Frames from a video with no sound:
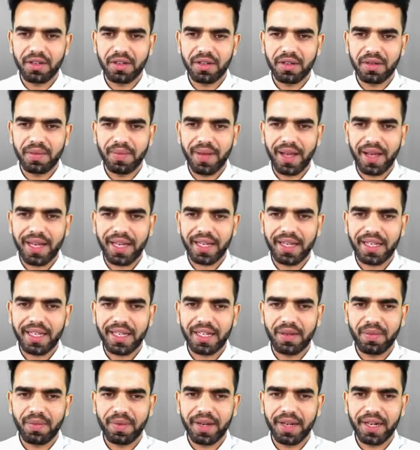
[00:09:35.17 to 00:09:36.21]

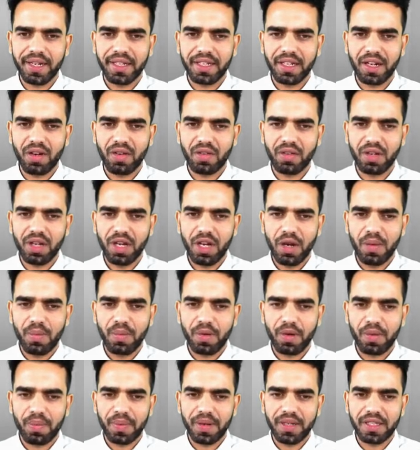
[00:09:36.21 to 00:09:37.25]
mechanical breakdown,
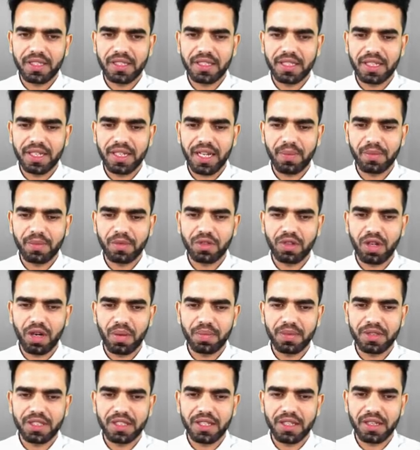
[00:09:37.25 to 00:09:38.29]
propulsion,
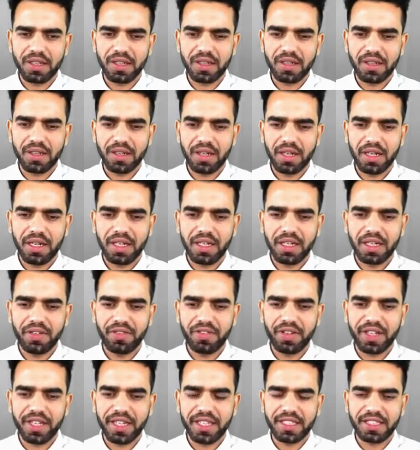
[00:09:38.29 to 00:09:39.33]
absorption,
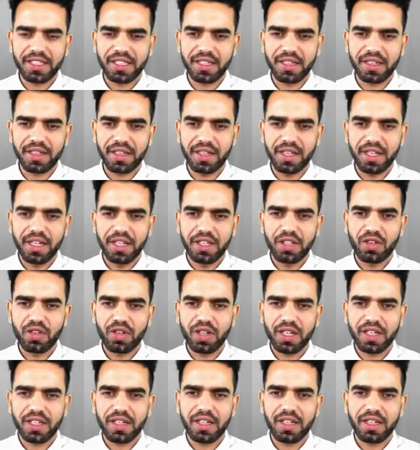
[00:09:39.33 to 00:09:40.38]
defecation. You
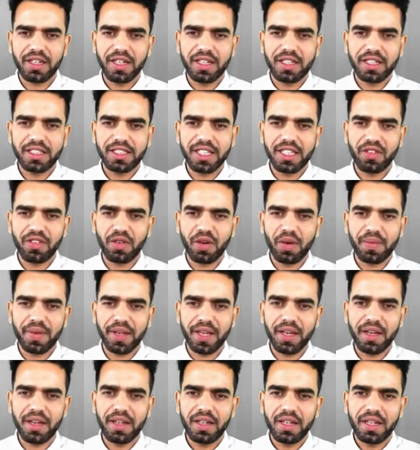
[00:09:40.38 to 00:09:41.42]
can clearly see from
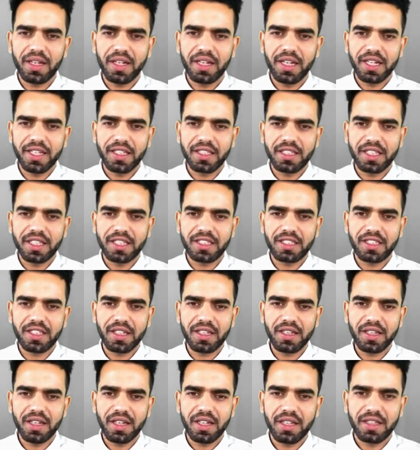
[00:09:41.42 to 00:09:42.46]
here,
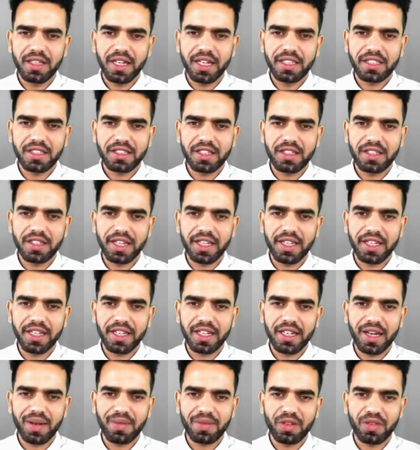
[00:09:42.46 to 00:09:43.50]
ingestion, that is the taking
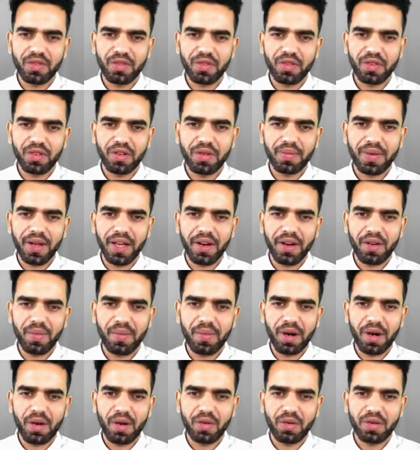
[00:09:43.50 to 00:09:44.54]
of the food by our
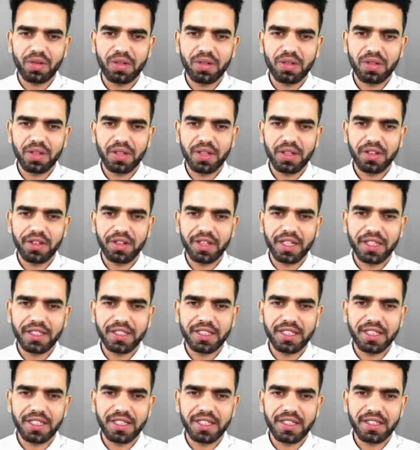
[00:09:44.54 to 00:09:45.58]
mouth. You can
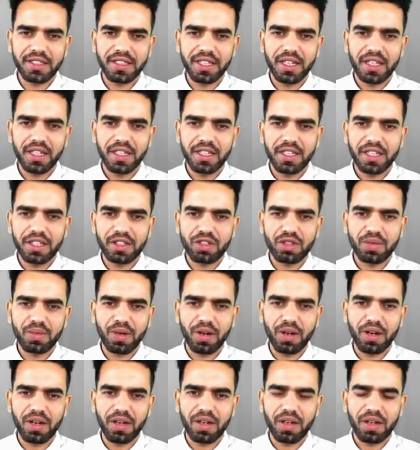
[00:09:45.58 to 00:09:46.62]
see these
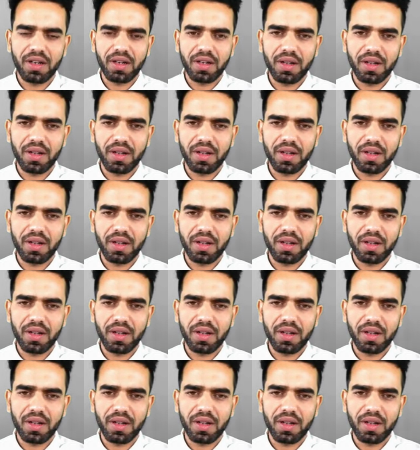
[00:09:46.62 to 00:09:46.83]
small